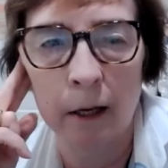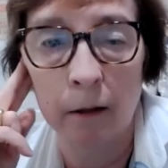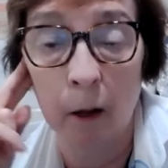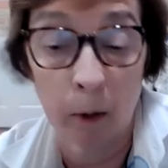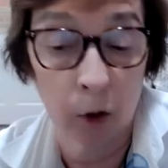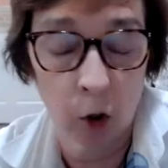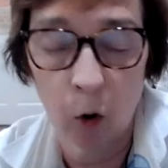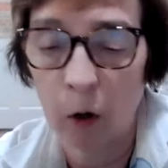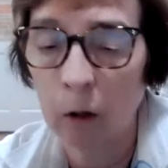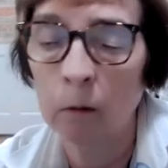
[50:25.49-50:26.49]
They went to
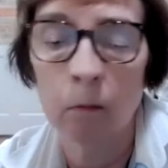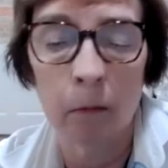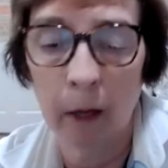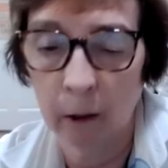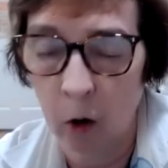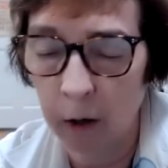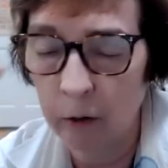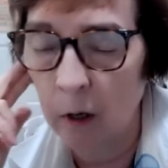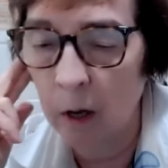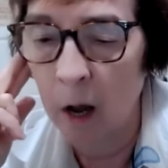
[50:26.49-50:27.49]
court, they lost.